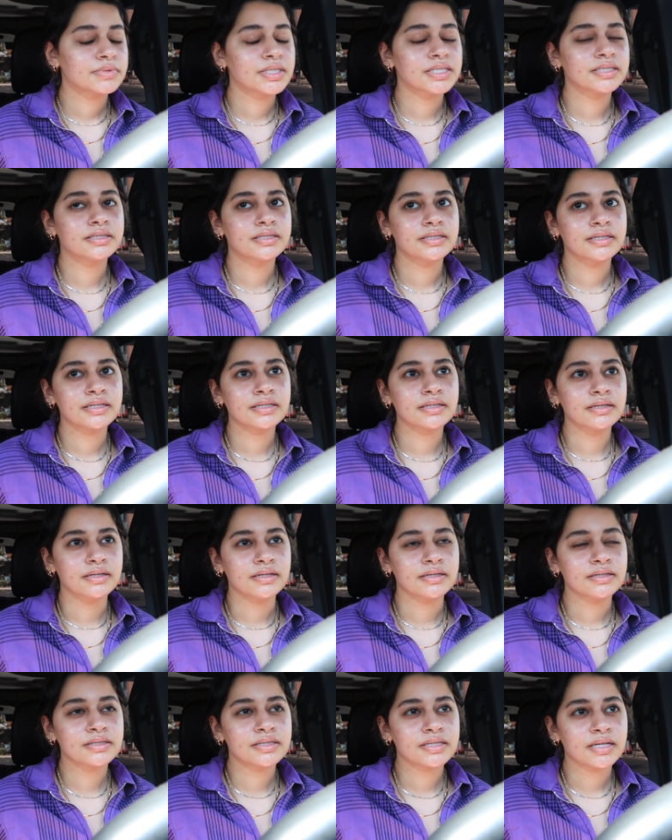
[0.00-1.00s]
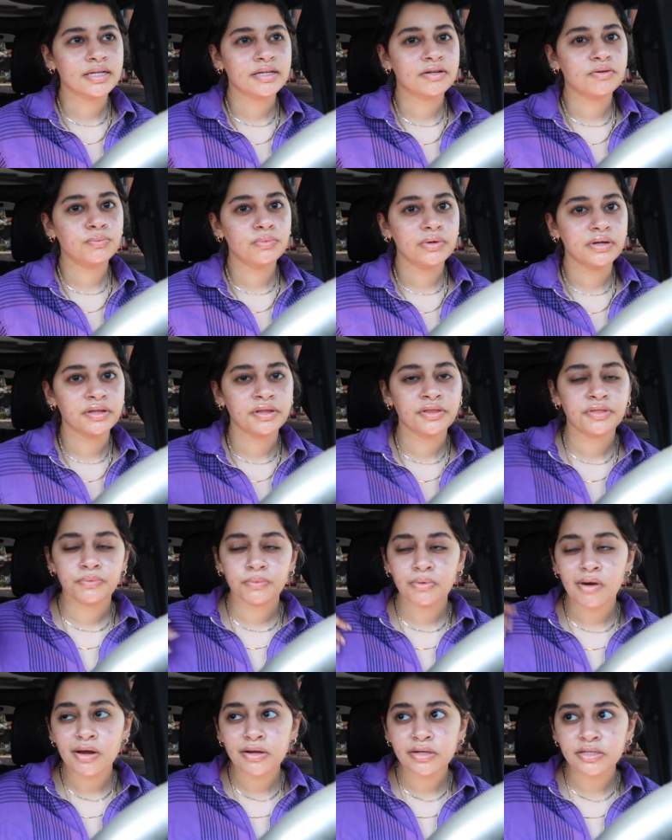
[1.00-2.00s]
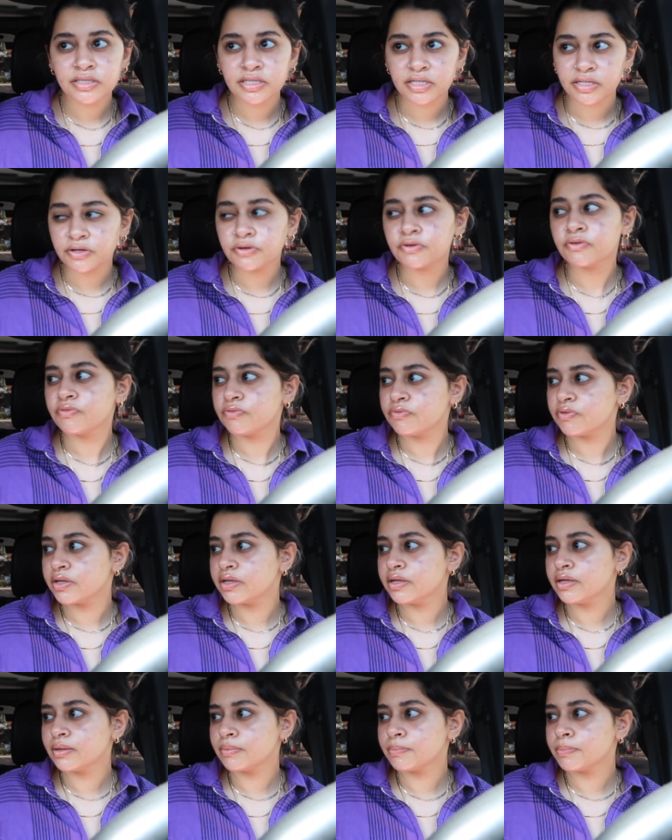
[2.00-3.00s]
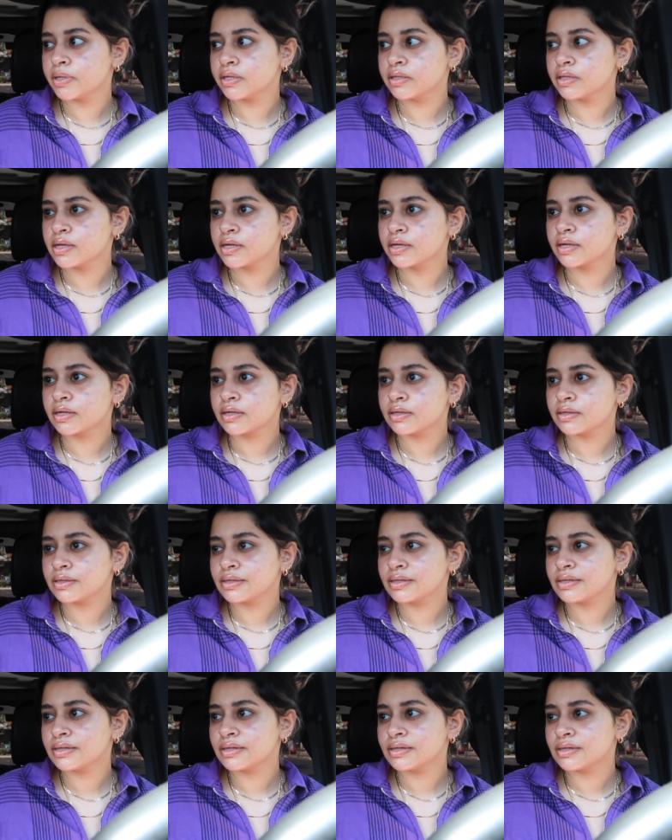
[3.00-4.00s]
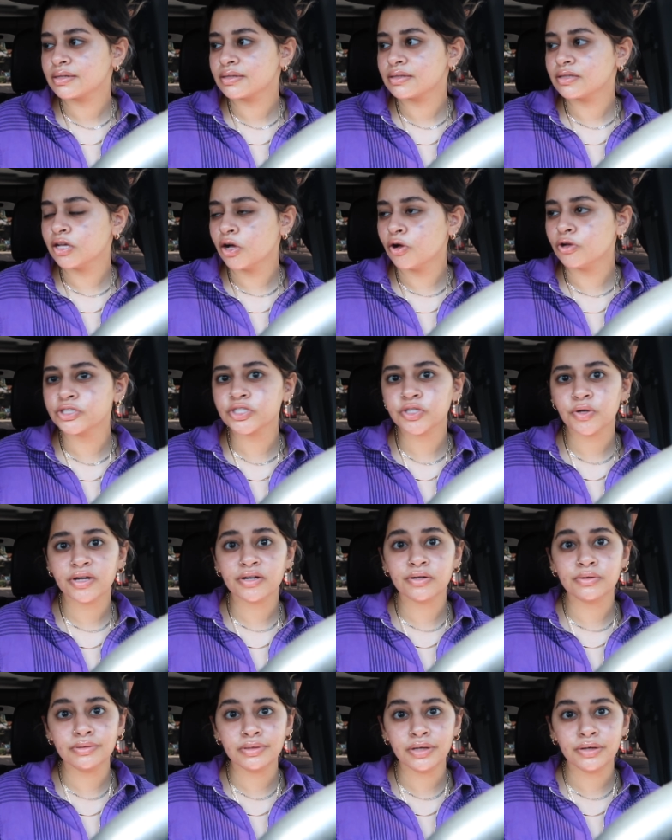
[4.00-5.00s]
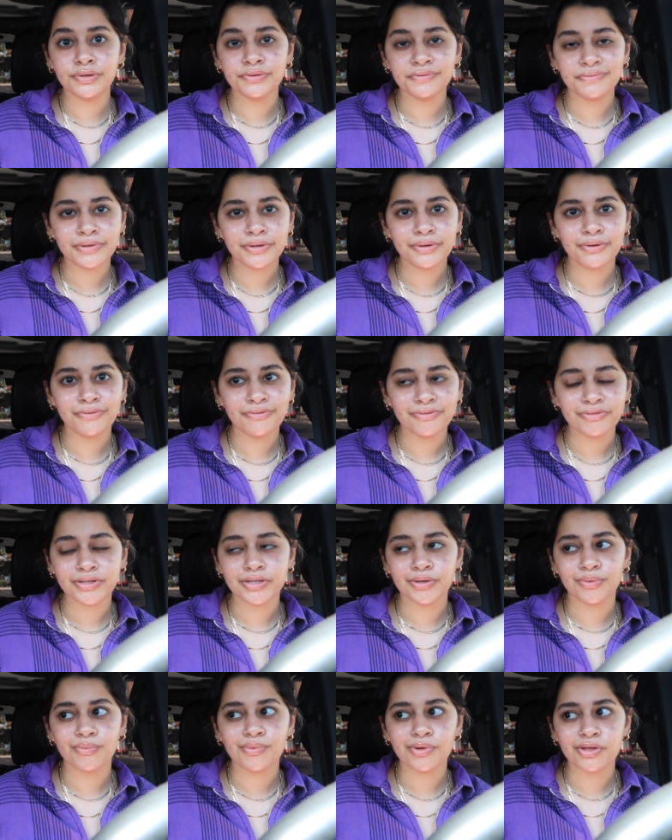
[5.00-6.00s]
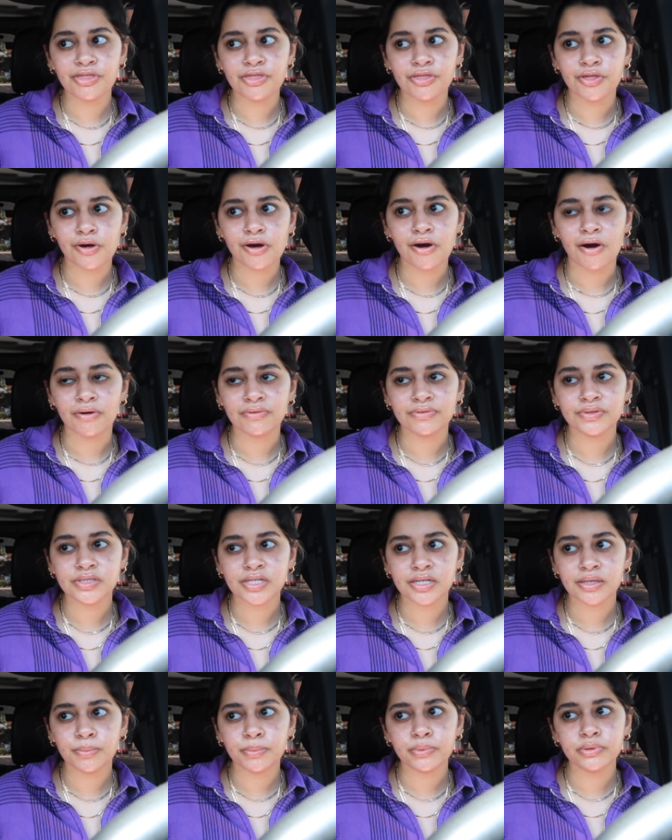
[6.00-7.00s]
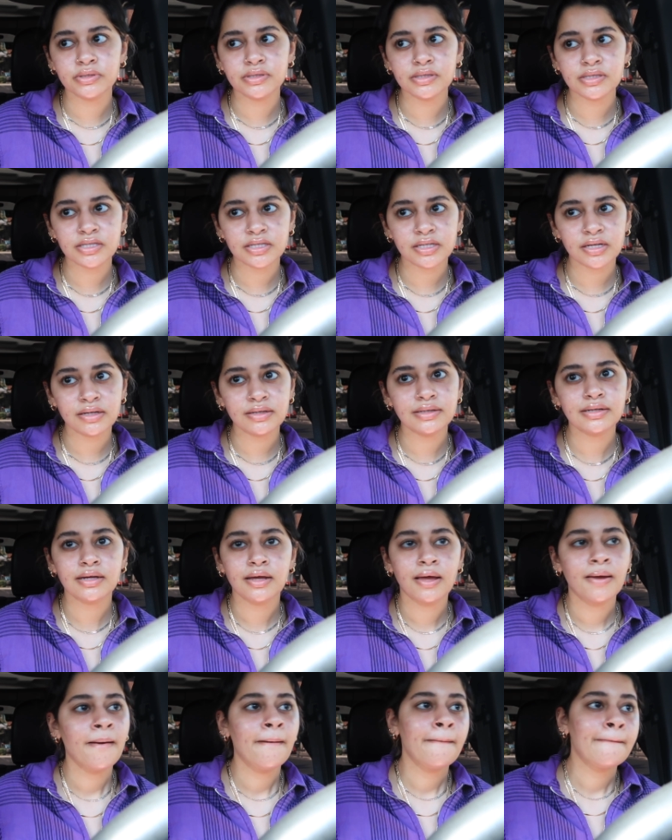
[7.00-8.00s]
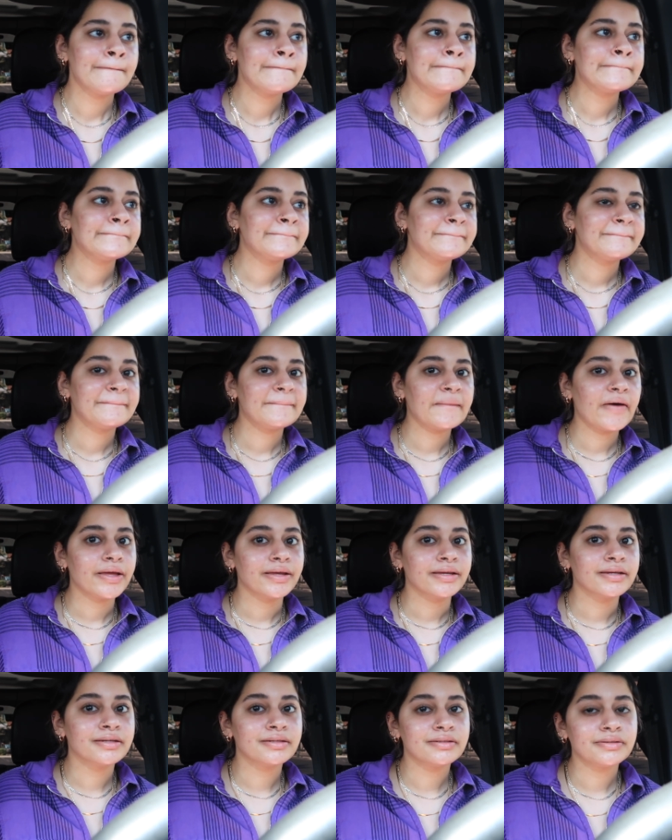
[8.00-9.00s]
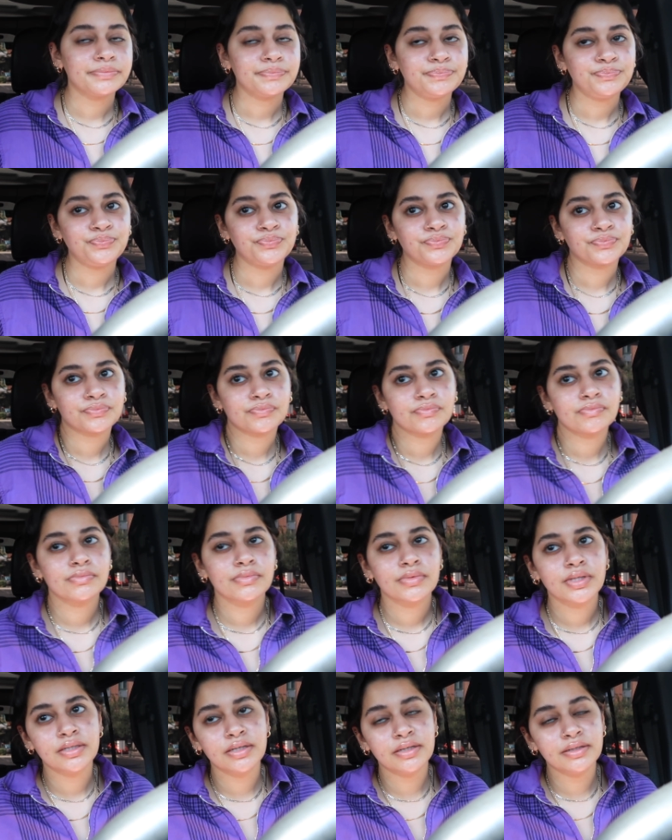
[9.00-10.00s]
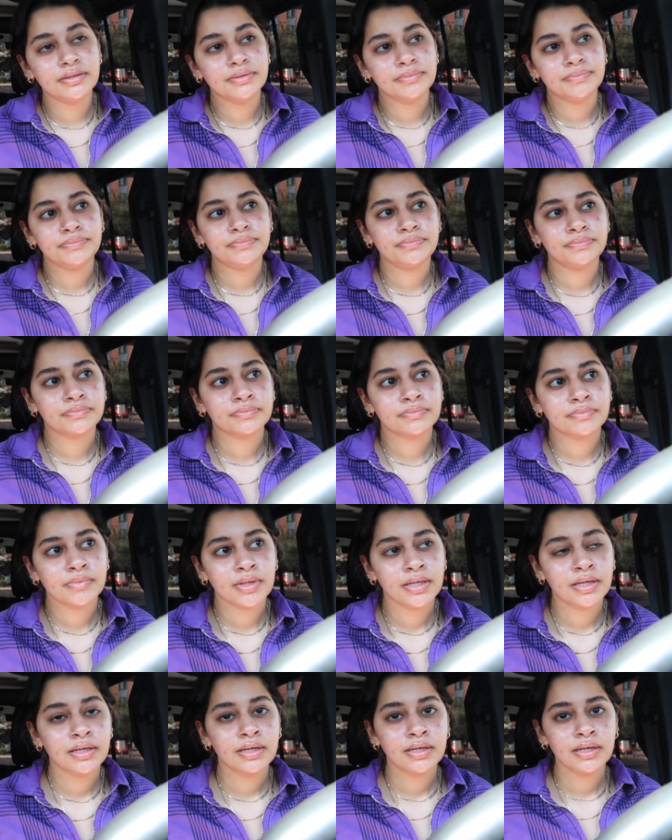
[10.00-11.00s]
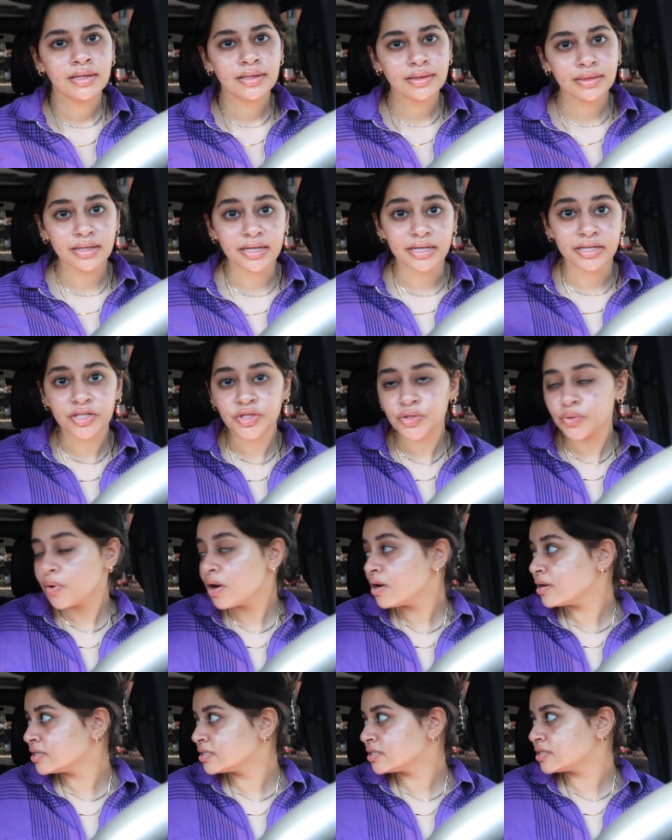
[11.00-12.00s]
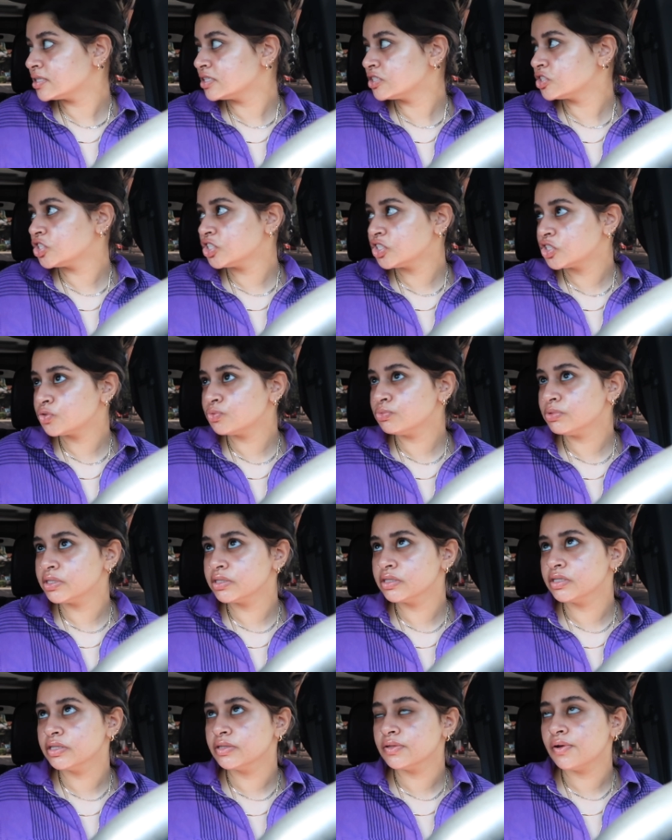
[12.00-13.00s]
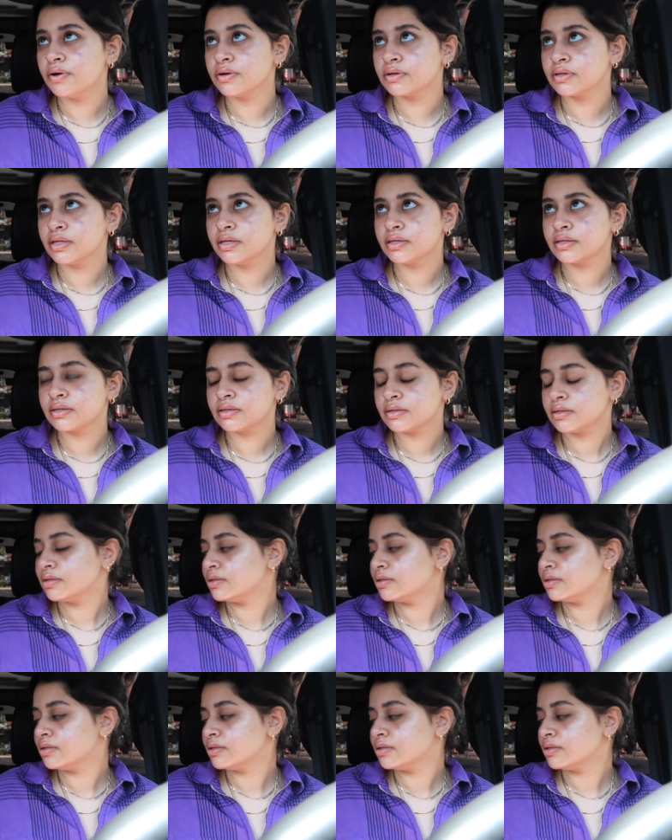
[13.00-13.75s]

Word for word: the thing is like width wise it'll fit but like also i don't know if it'll fit with the coffee table inside and um lengthwise it's just really long like